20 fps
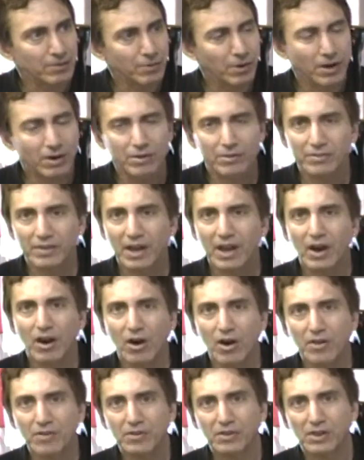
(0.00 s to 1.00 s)
Well, they
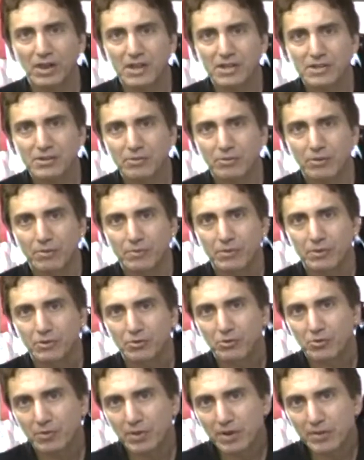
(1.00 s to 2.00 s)
are the lesser of the
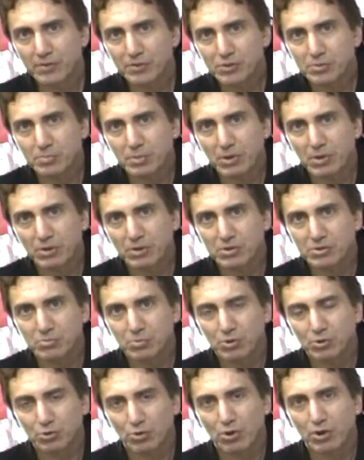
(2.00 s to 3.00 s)
two evils because
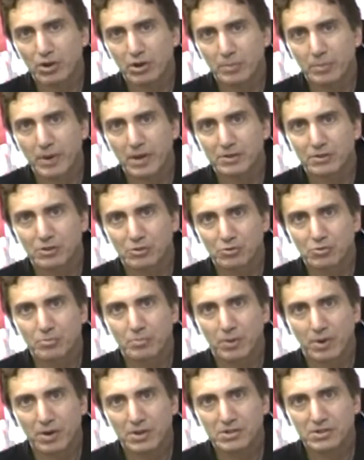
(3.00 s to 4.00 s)
we're talking about the
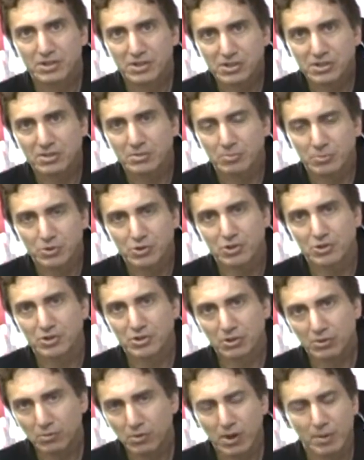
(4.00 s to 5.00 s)
two-party system, which is
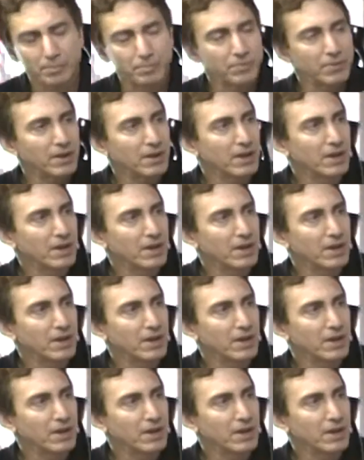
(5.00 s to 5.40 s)
corrupt.